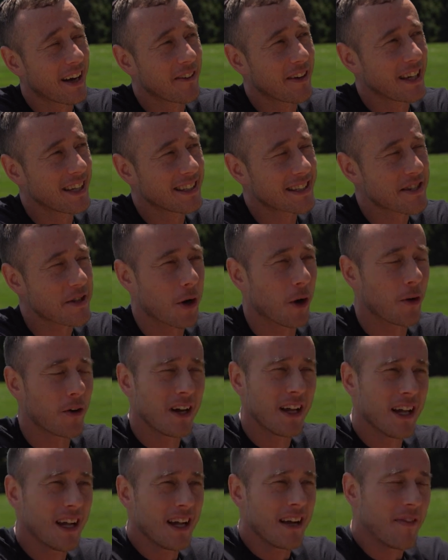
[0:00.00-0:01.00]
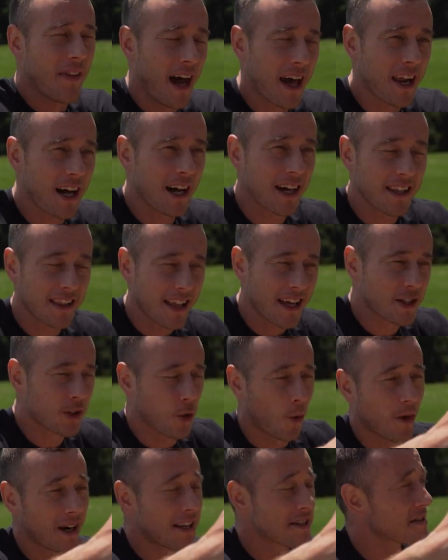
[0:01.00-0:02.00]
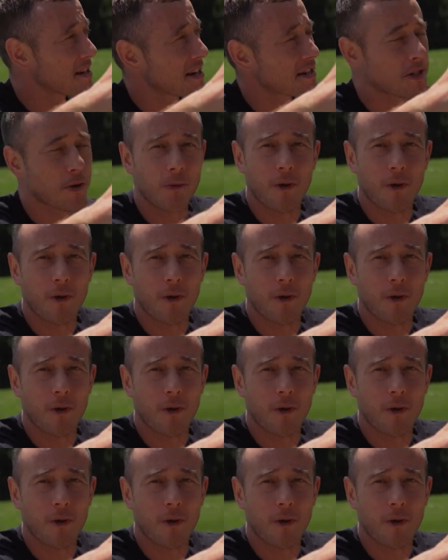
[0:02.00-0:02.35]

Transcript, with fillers: know I mean, so that uh, that 26 to